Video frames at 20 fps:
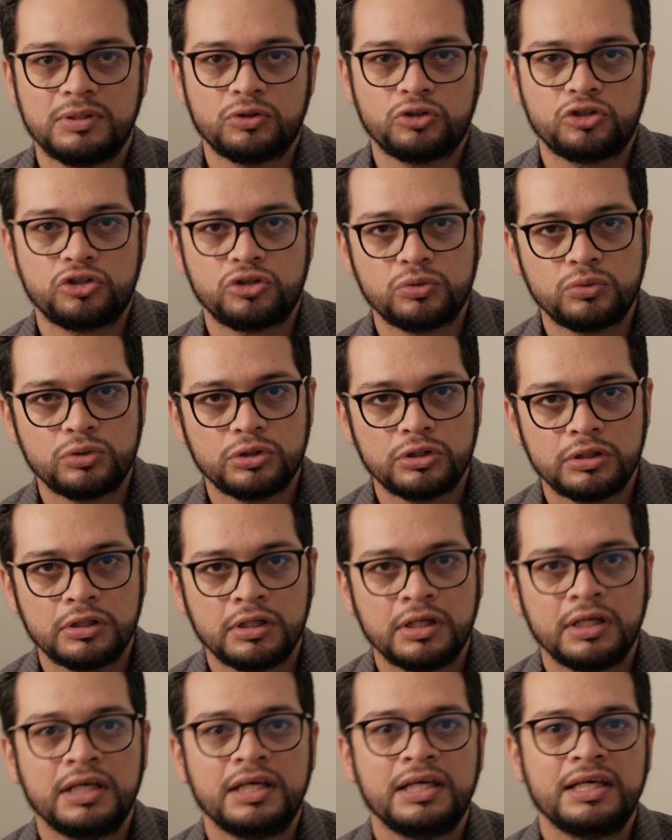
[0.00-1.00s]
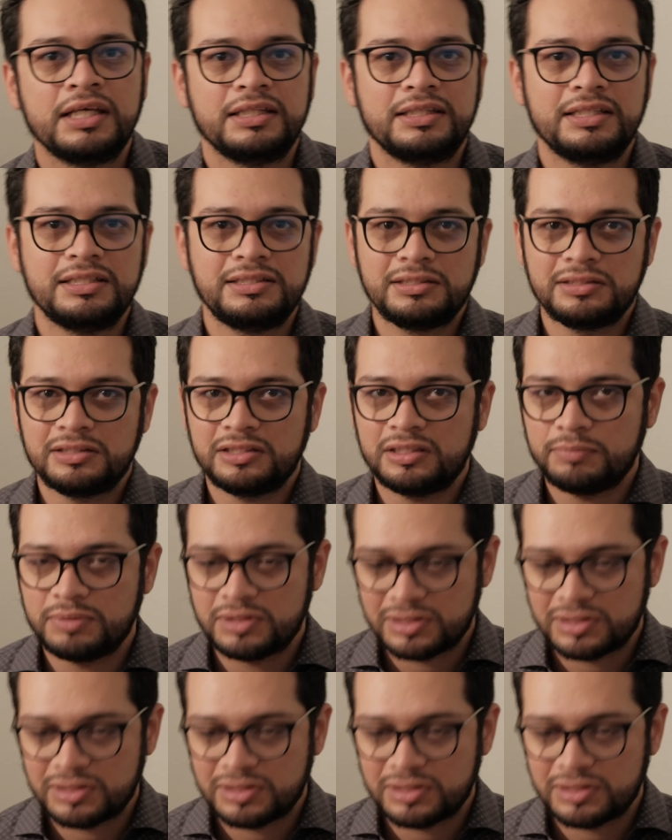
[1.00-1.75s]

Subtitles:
shooter, this is going to be